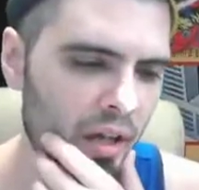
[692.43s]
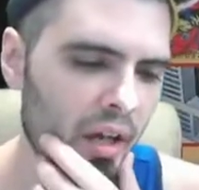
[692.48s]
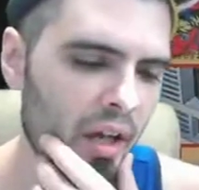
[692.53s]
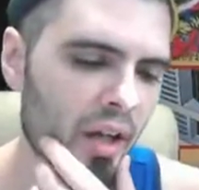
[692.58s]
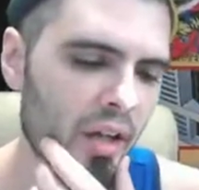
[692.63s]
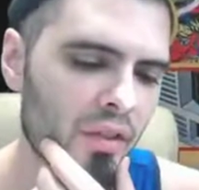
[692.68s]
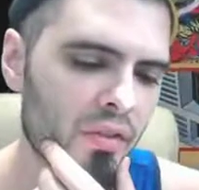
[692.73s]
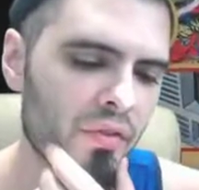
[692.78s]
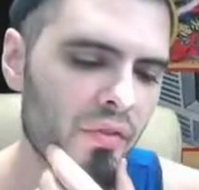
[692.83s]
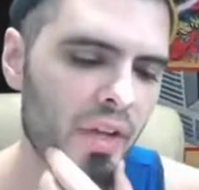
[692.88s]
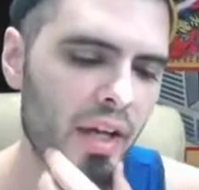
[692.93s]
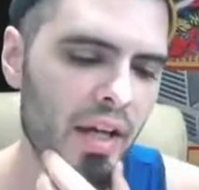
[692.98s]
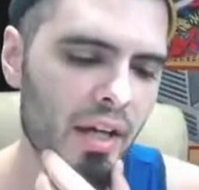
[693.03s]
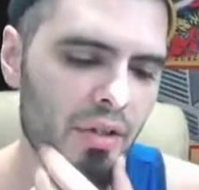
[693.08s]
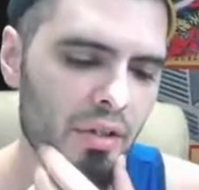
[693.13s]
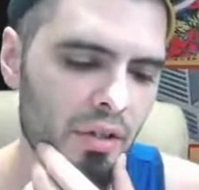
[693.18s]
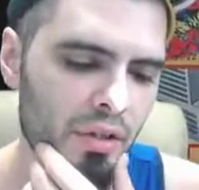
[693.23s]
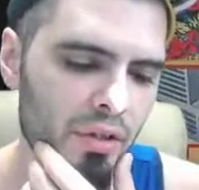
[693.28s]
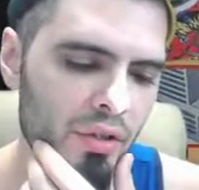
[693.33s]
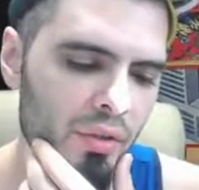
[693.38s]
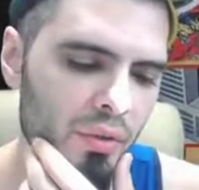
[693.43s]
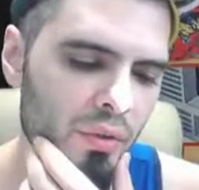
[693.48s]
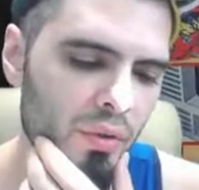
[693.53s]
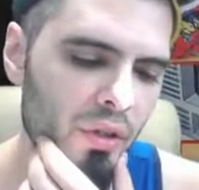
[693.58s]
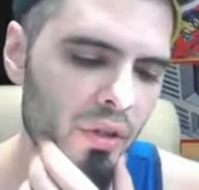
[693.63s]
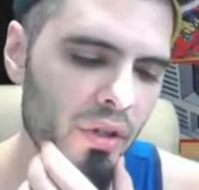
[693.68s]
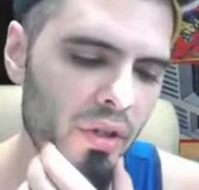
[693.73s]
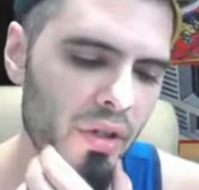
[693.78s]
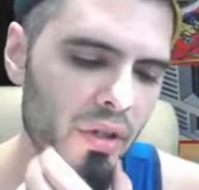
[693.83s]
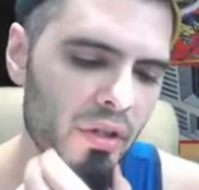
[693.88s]
X-Factor, New
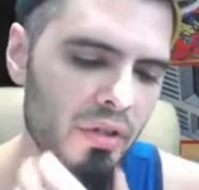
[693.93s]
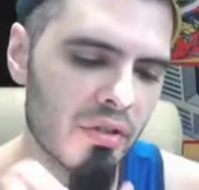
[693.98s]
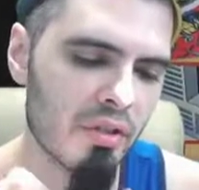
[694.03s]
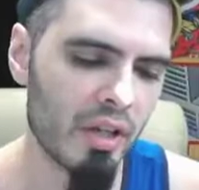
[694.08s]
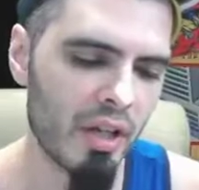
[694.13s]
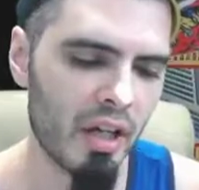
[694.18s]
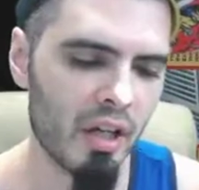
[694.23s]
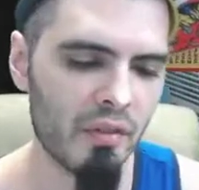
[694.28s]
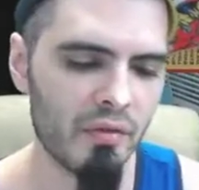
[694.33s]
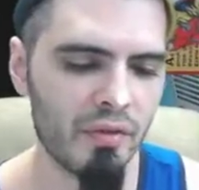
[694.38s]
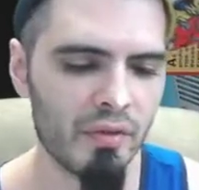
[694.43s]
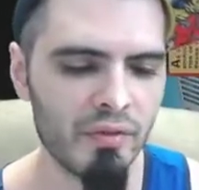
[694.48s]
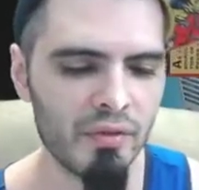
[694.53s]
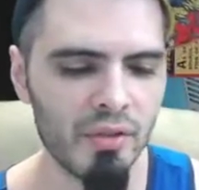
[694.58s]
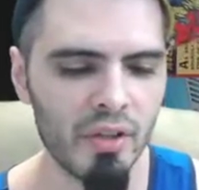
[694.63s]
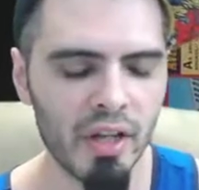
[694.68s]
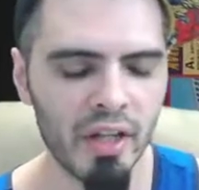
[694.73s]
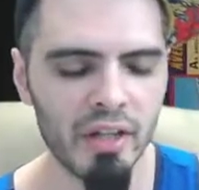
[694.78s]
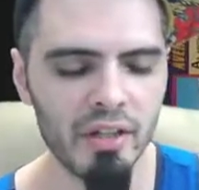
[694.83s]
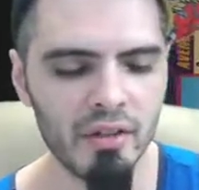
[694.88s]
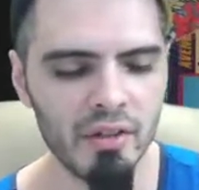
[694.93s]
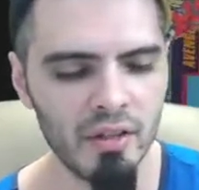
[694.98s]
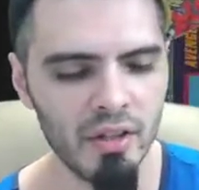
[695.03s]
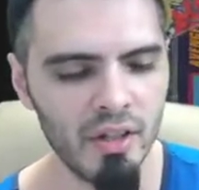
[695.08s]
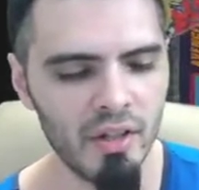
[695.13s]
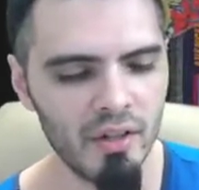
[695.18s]
Warriors, Alpha Flight.